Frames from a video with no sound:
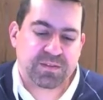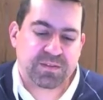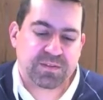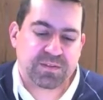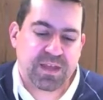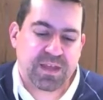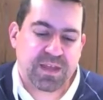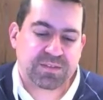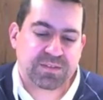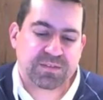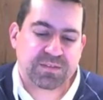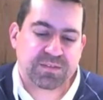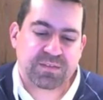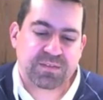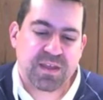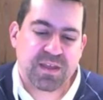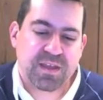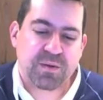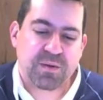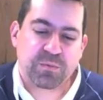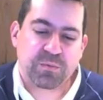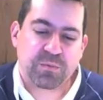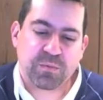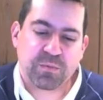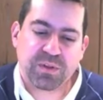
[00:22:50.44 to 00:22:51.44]

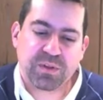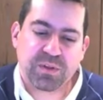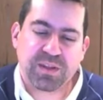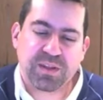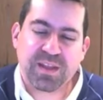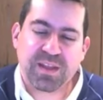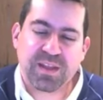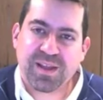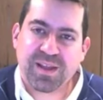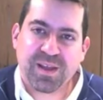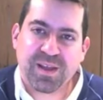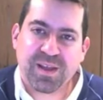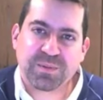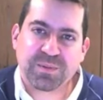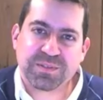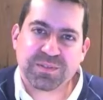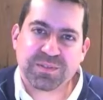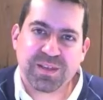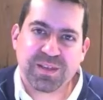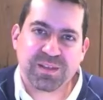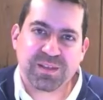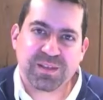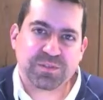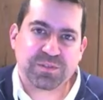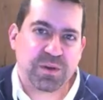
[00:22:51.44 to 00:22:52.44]
That really, I would
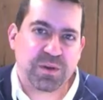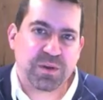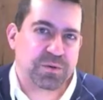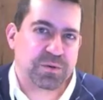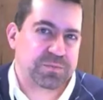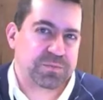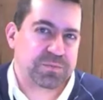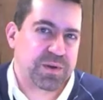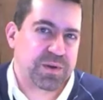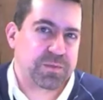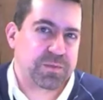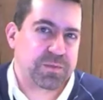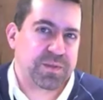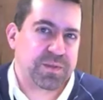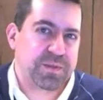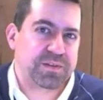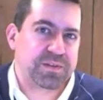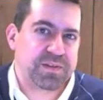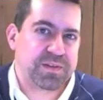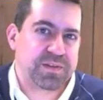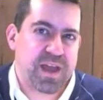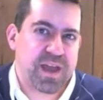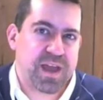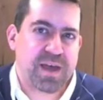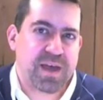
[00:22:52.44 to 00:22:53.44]
say, Joe, would probably be the
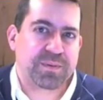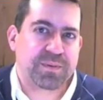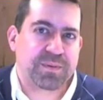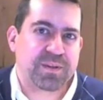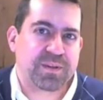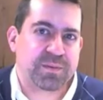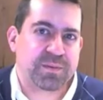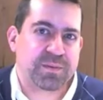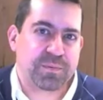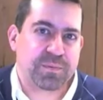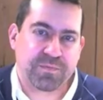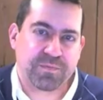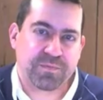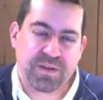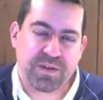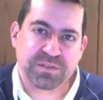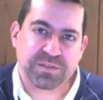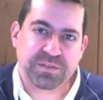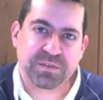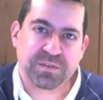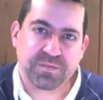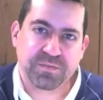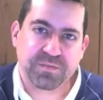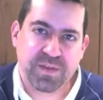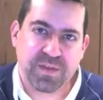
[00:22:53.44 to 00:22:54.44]
top in
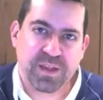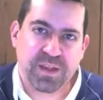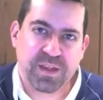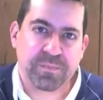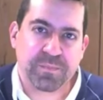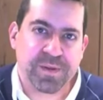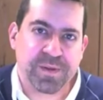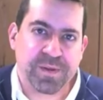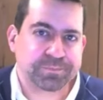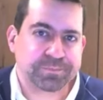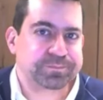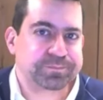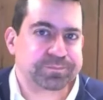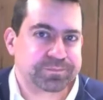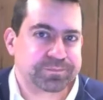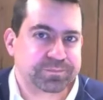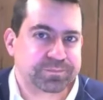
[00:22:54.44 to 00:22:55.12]
professional development